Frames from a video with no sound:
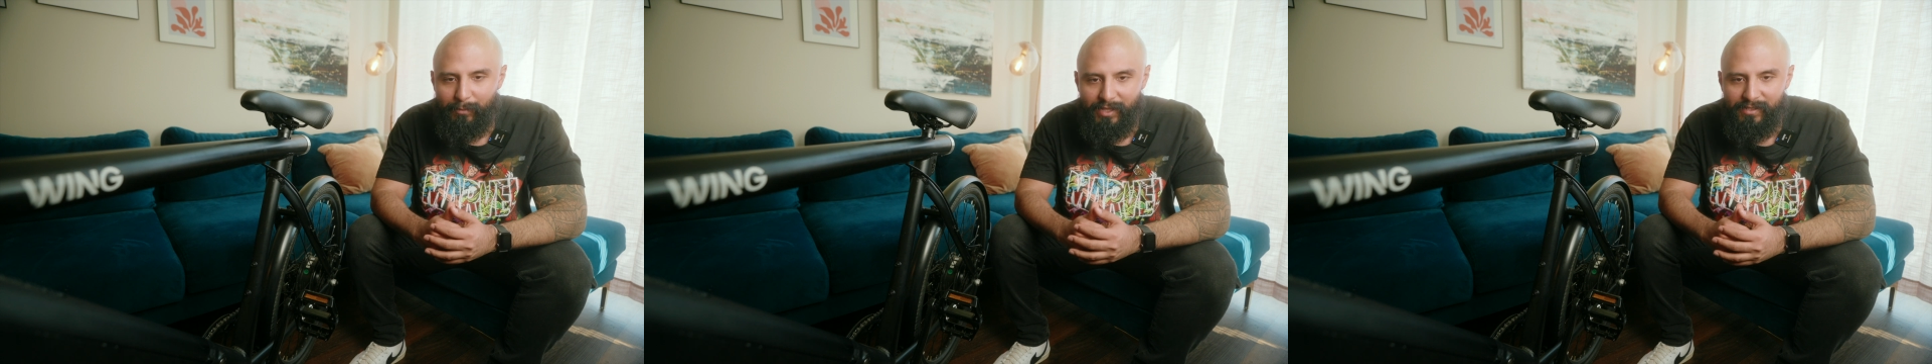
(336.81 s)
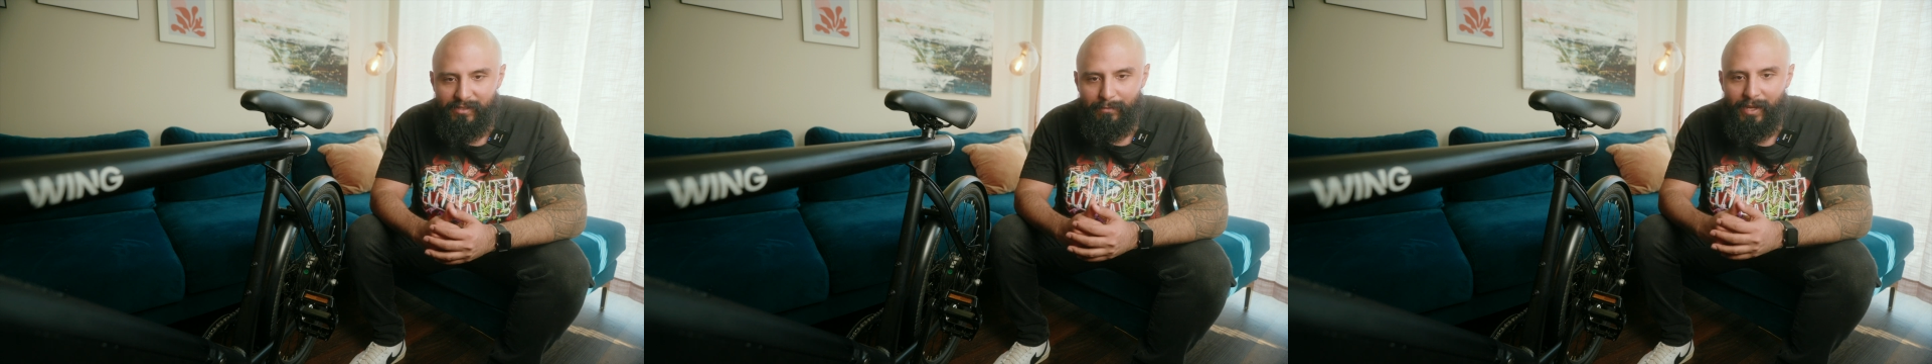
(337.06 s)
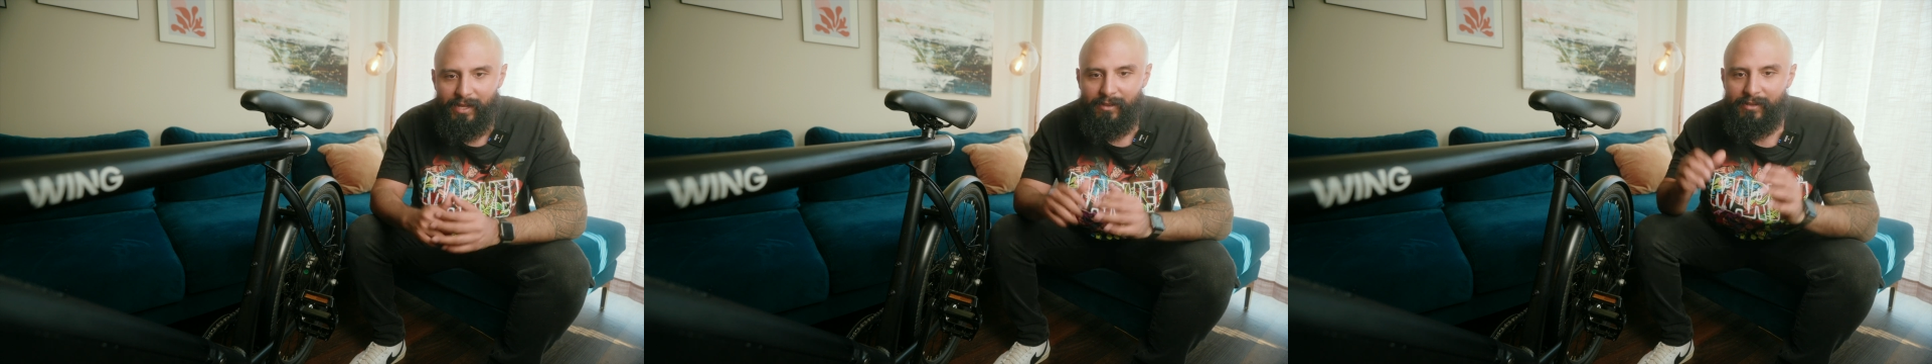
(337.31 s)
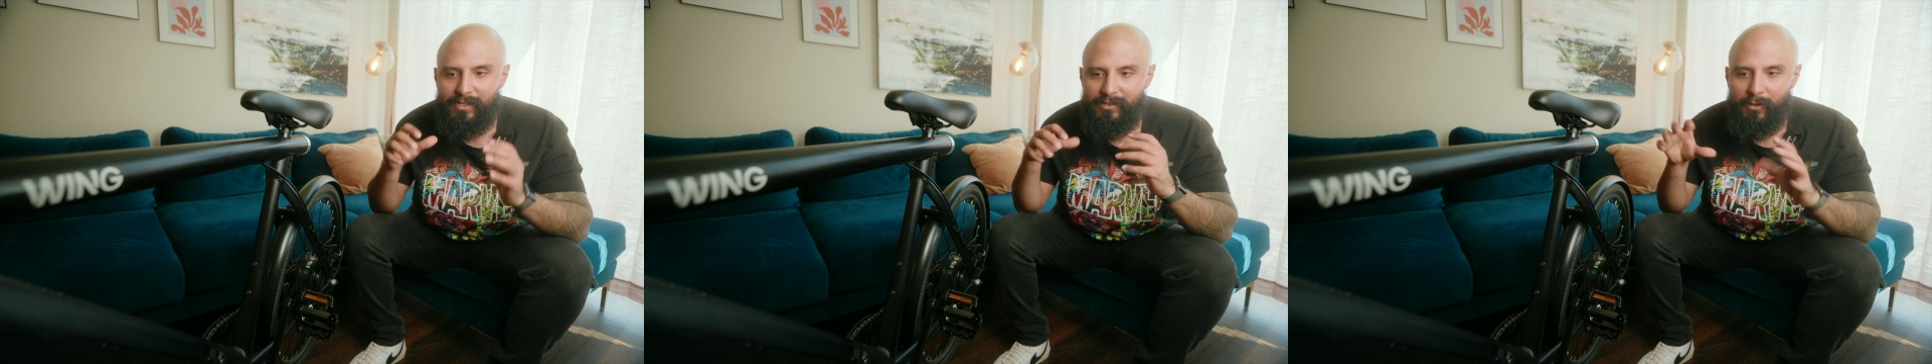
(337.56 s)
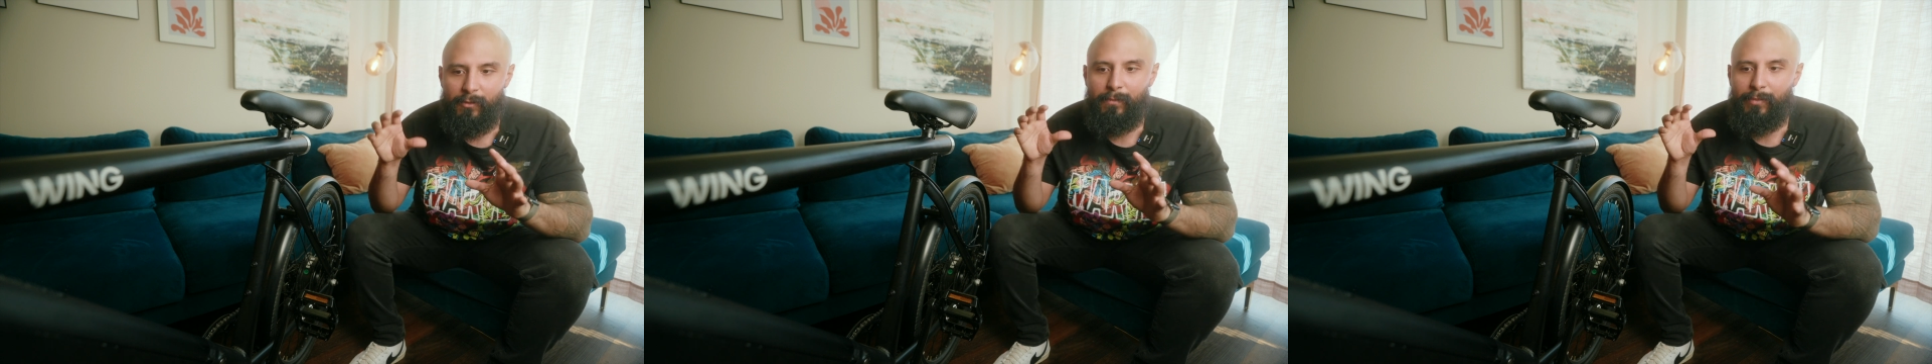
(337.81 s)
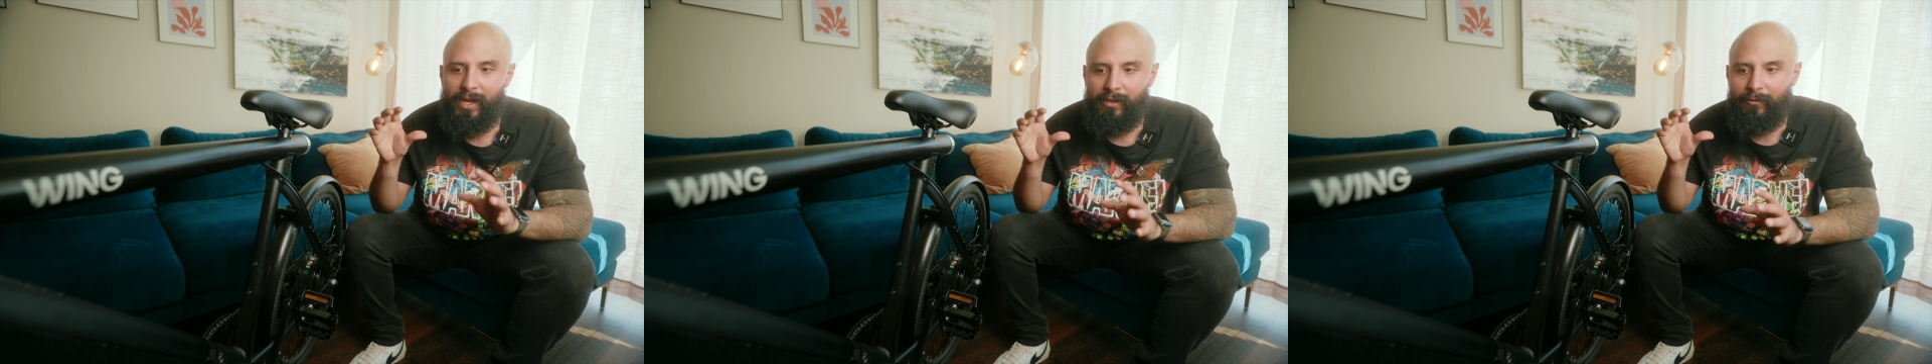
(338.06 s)
placed the bike on its own
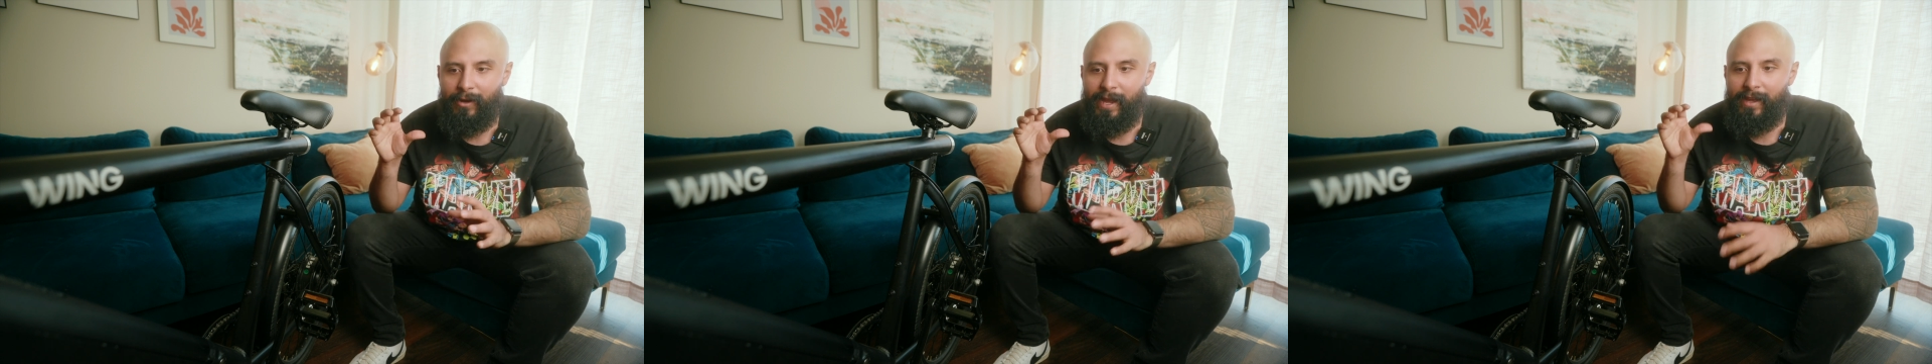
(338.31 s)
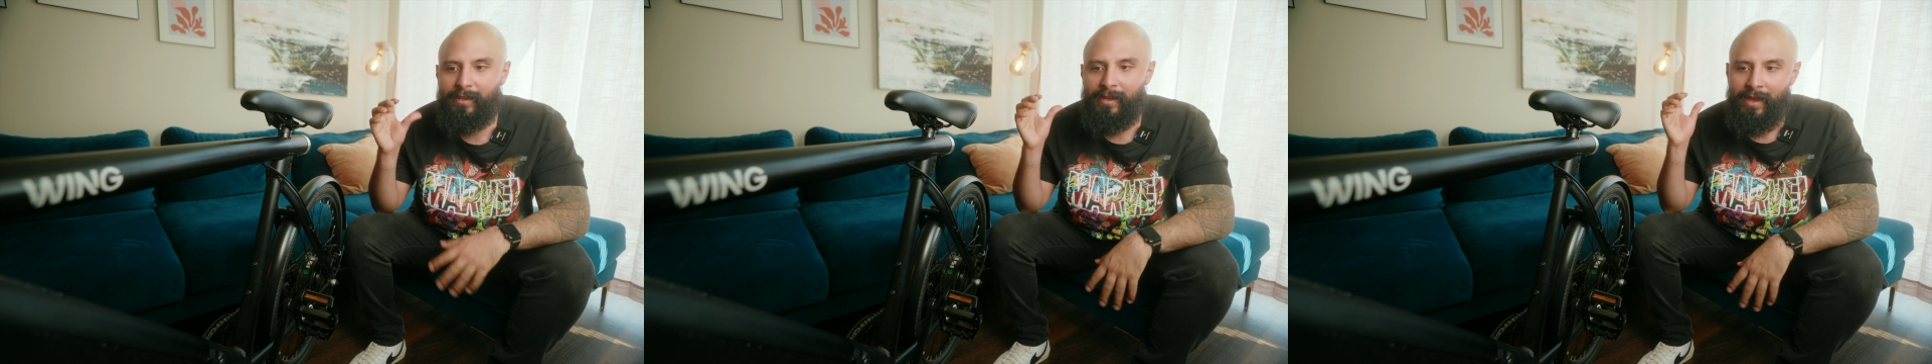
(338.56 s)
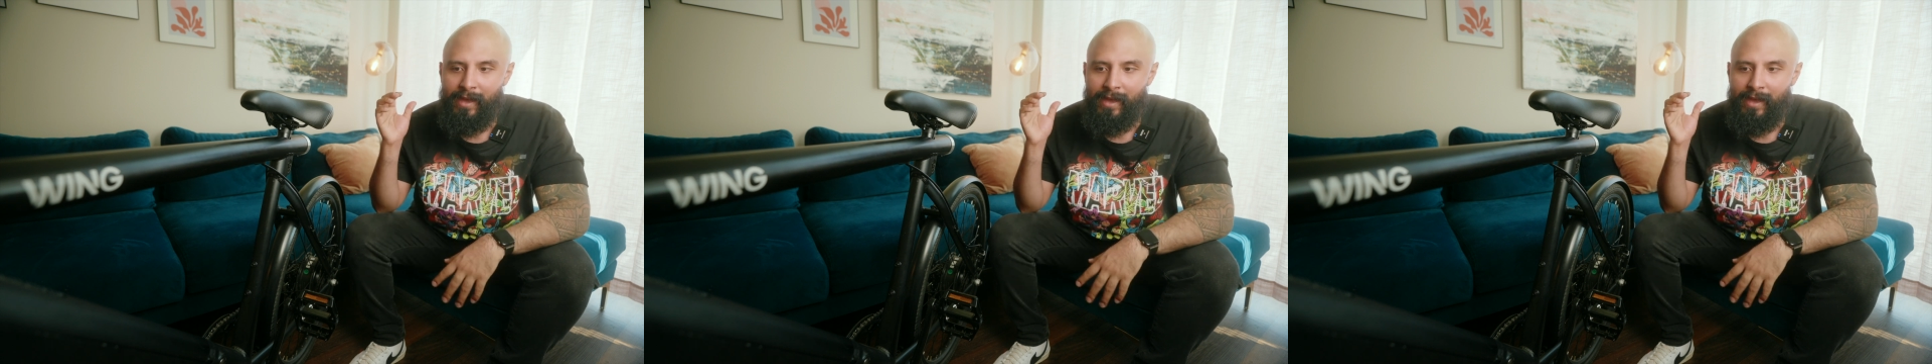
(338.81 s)
bike rack,